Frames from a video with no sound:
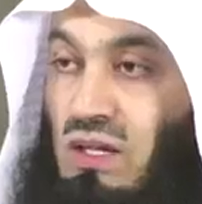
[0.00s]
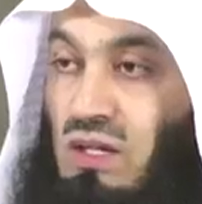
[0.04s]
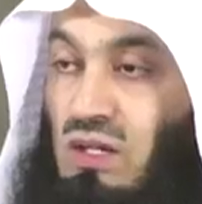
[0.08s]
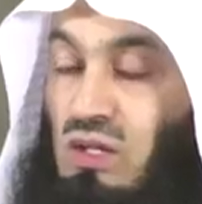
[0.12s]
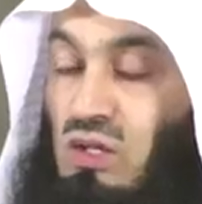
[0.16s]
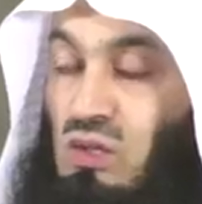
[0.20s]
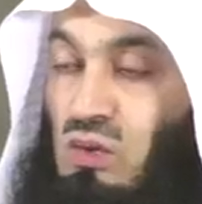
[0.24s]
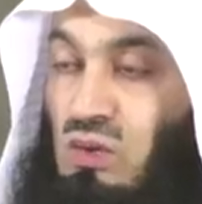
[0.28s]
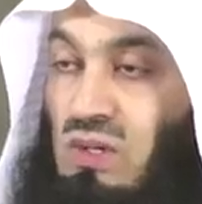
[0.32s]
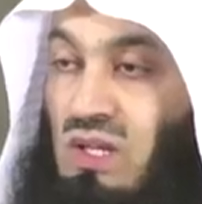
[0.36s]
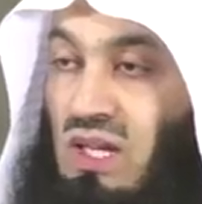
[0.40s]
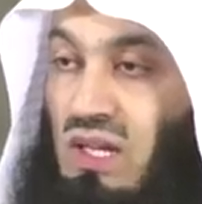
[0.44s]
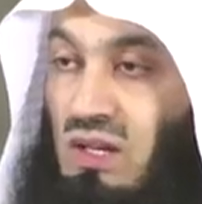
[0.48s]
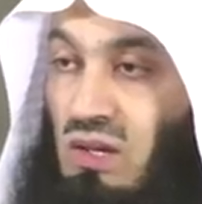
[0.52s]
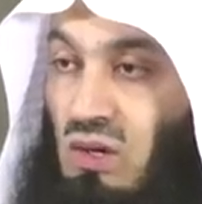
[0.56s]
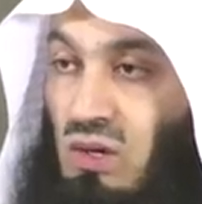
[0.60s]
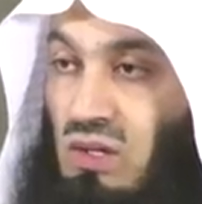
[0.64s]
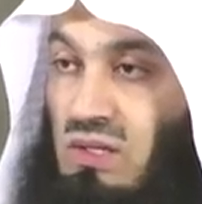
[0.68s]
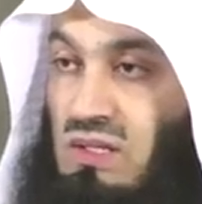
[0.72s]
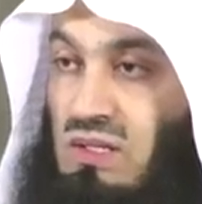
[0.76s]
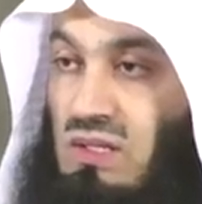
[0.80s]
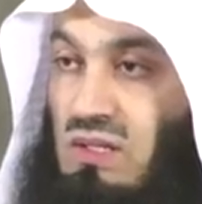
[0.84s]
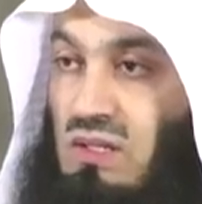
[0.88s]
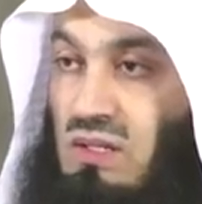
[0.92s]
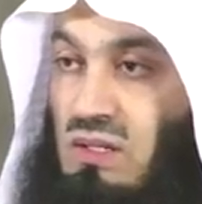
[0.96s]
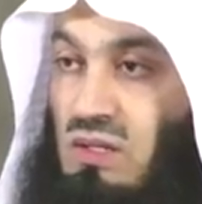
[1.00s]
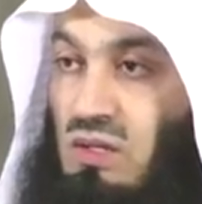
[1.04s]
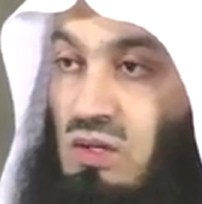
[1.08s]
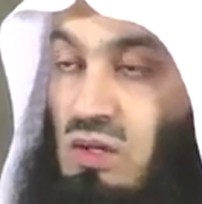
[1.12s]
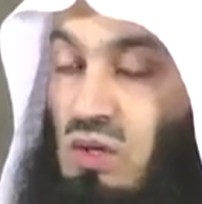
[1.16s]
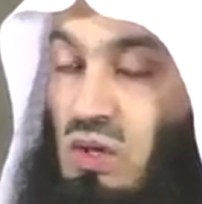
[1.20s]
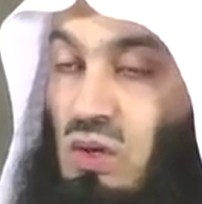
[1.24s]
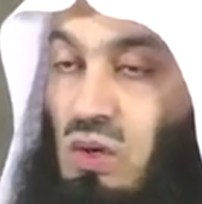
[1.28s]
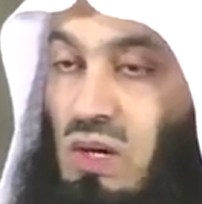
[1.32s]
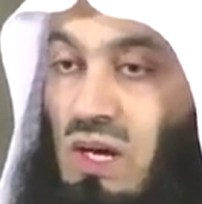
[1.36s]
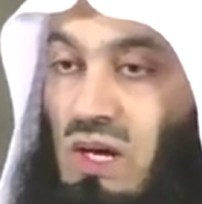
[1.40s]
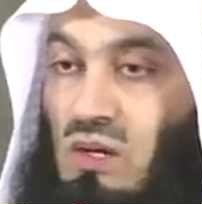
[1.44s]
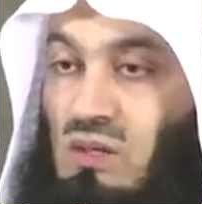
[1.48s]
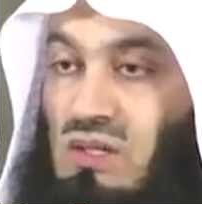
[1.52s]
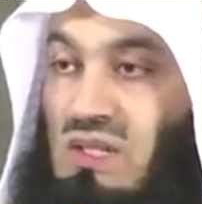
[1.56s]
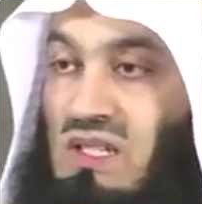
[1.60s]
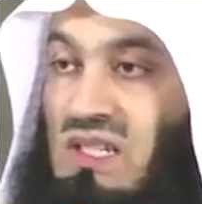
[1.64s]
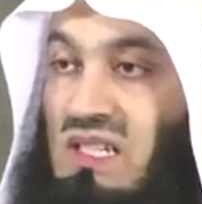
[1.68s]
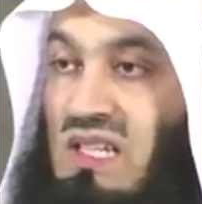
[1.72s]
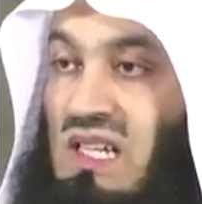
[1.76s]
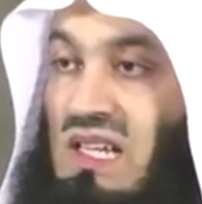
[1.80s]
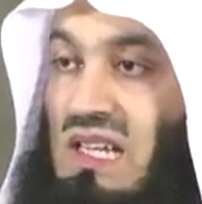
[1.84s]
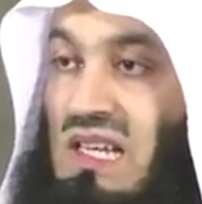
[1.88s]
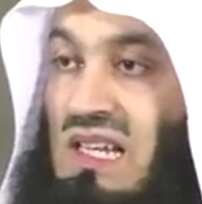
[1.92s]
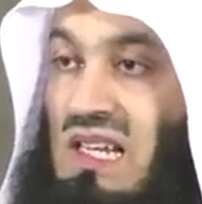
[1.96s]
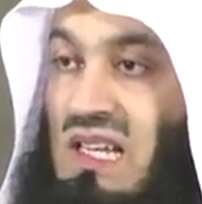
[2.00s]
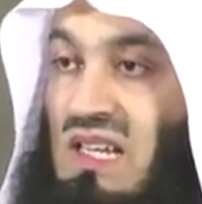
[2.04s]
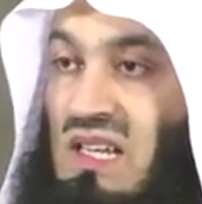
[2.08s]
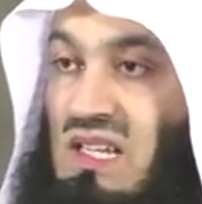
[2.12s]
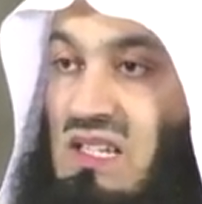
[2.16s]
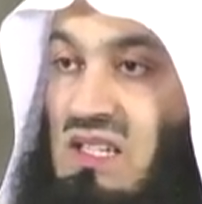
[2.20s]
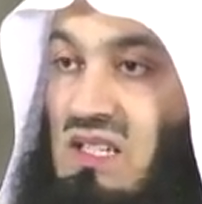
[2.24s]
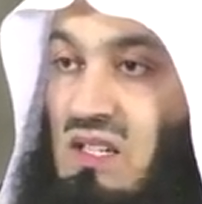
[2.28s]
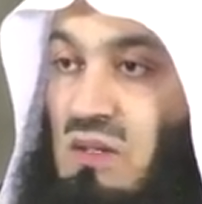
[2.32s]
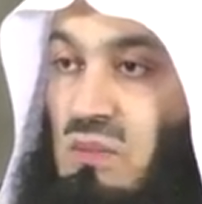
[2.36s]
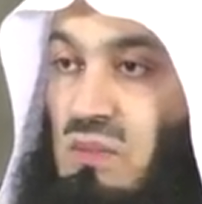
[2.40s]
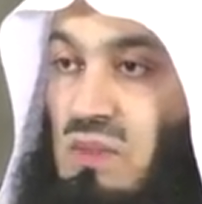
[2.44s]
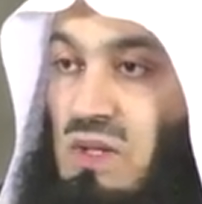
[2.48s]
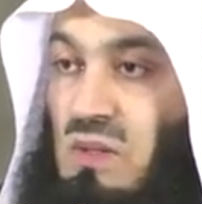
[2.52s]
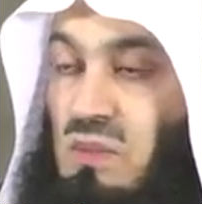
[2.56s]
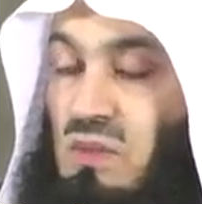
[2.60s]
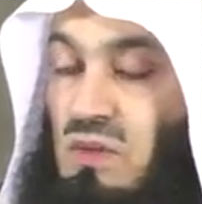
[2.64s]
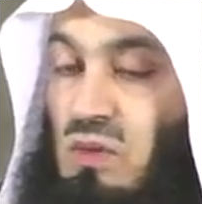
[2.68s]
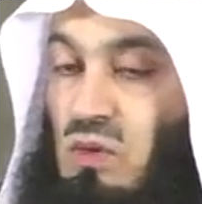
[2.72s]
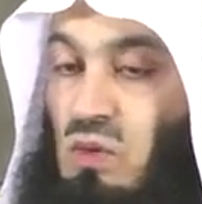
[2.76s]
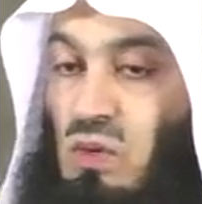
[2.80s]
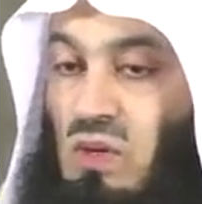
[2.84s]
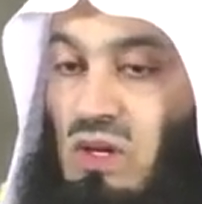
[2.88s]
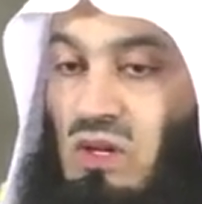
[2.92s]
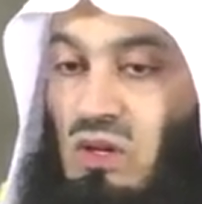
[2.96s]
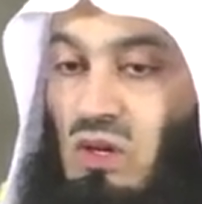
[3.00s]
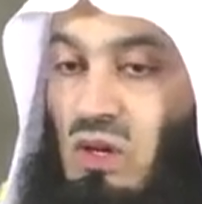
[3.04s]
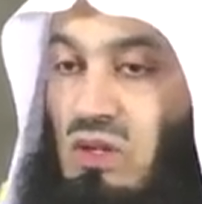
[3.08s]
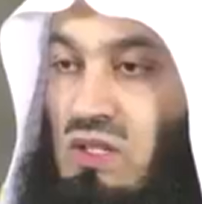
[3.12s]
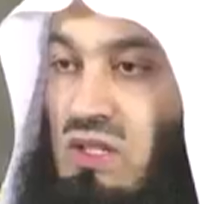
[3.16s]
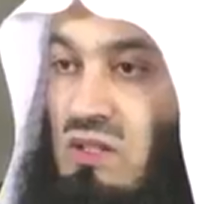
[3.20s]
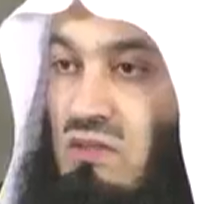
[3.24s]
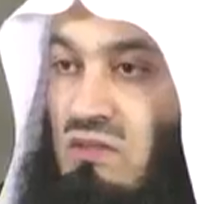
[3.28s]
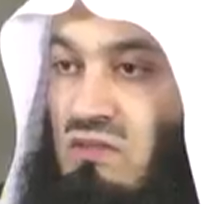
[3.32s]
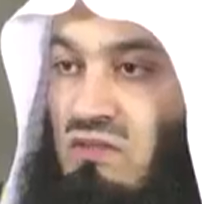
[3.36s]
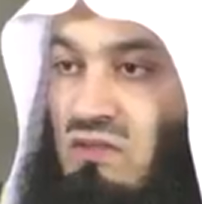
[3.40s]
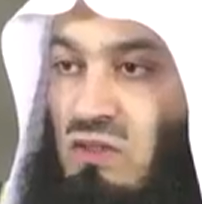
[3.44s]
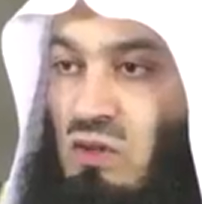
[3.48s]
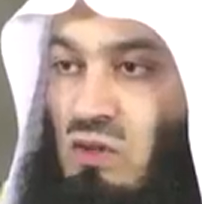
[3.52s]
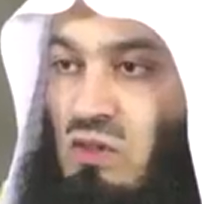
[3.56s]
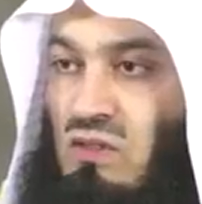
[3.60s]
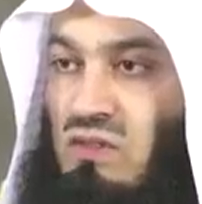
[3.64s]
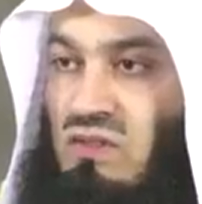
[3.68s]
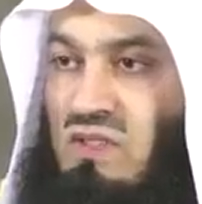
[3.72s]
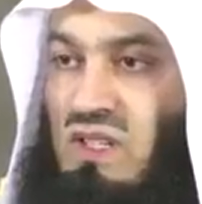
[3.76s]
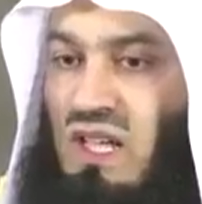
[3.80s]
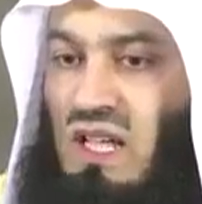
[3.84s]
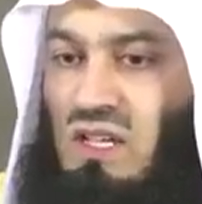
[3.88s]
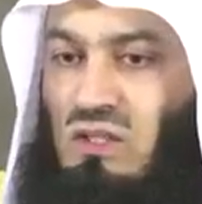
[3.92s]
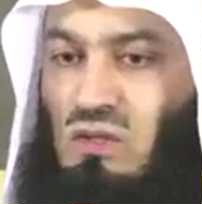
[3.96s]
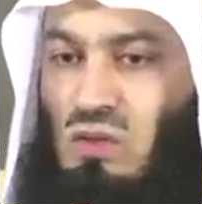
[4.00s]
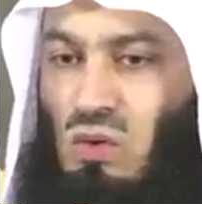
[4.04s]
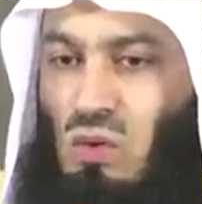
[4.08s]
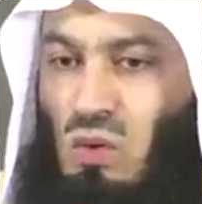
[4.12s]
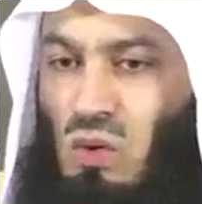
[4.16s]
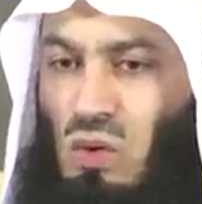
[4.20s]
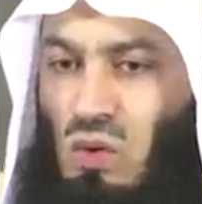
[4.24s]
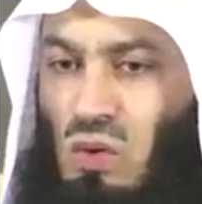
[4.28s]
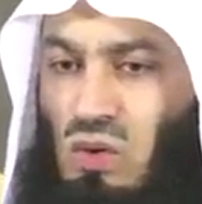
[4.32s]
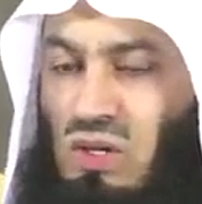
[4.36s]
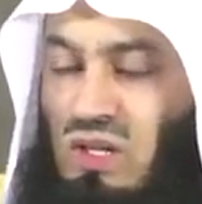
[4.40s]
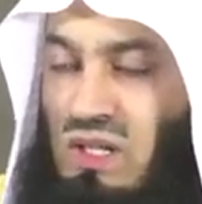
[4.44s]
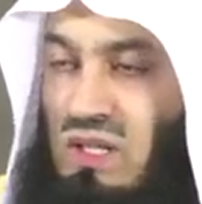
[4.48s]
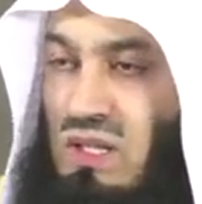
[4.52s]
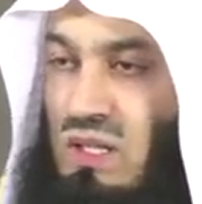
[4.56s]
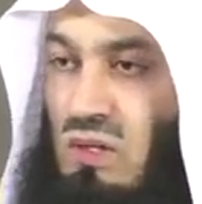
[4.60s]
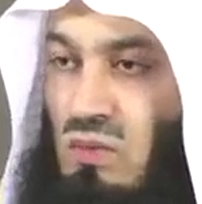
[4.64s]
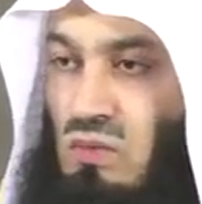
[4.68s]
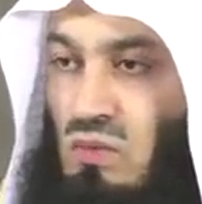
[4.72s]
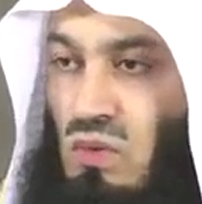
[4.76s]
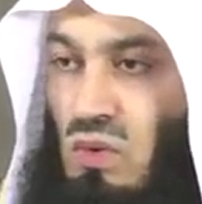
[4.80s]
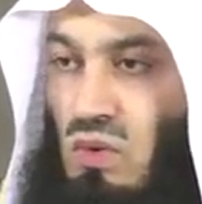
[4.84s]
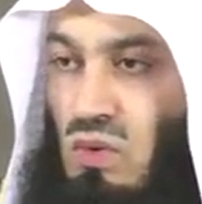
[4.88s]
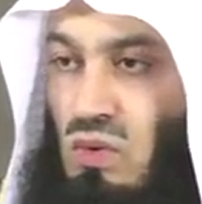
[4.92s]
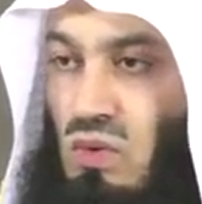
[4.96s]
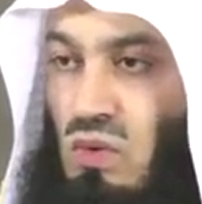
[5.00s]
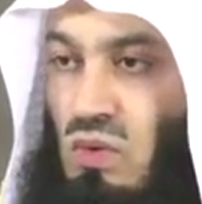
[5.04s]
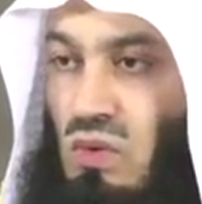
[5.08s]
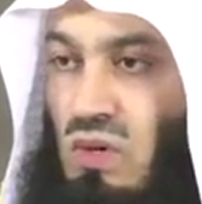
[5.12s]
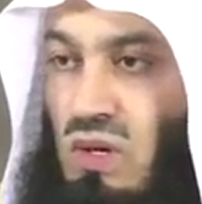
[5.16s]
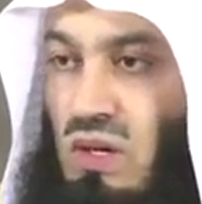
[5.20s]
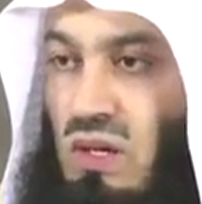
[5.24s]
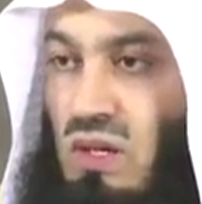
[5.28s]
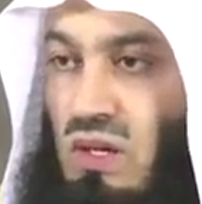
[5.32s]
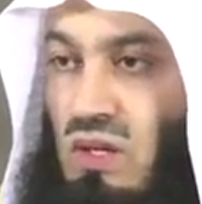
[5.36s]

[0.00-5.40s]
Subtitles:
you cannot go out and kill innocent people who are not involved at all in the war.